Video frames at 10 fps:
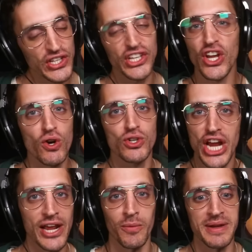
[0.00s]
huge
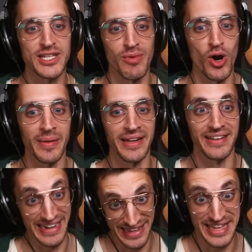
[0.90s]
hit or miss
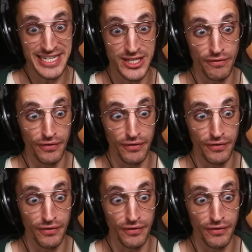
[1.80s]
moment. In this so